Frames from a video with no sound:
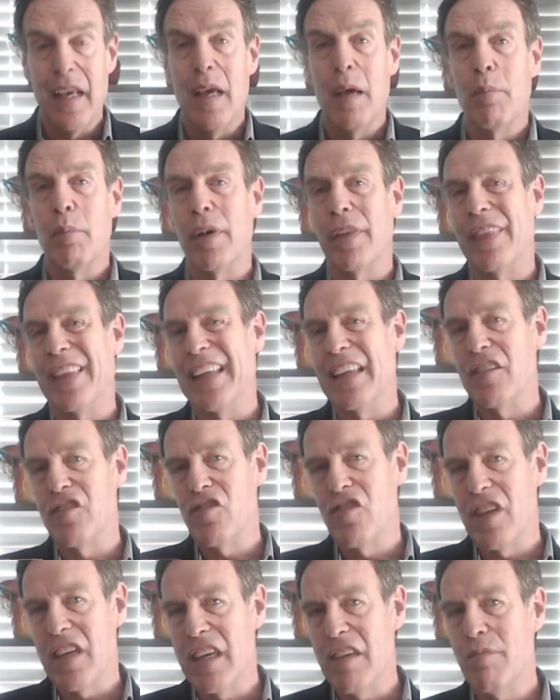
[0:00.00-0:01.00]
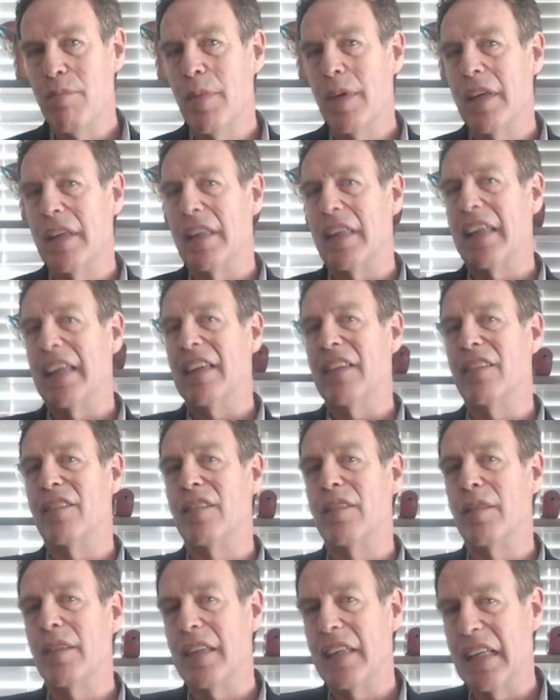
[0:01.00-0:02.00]
But the achievement
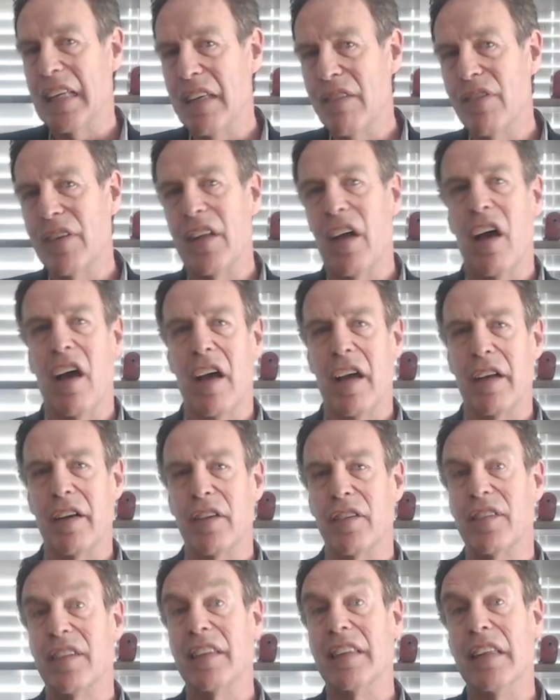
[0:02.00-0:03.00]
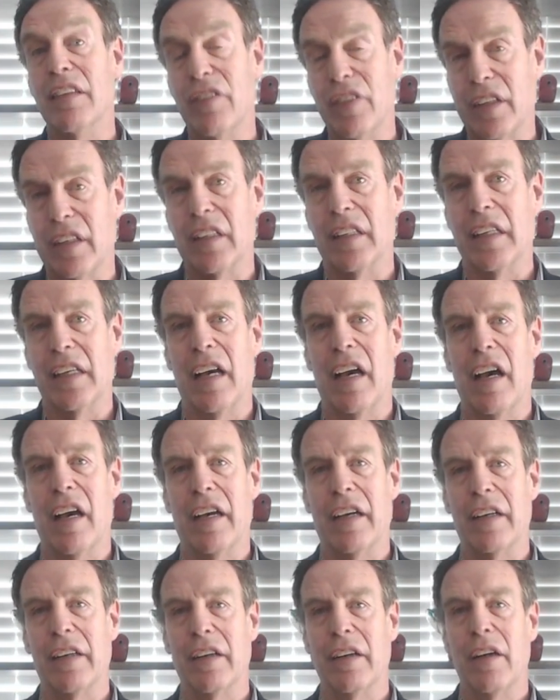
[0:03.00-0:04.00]
is even higher, significantly
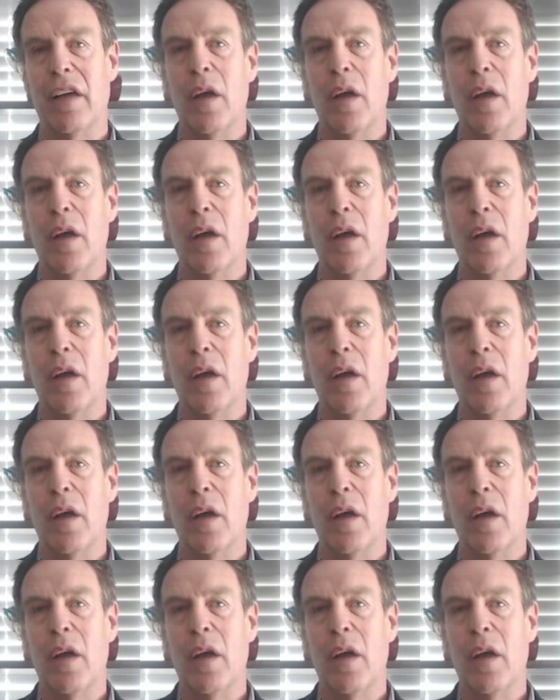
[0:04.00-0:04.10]
higher,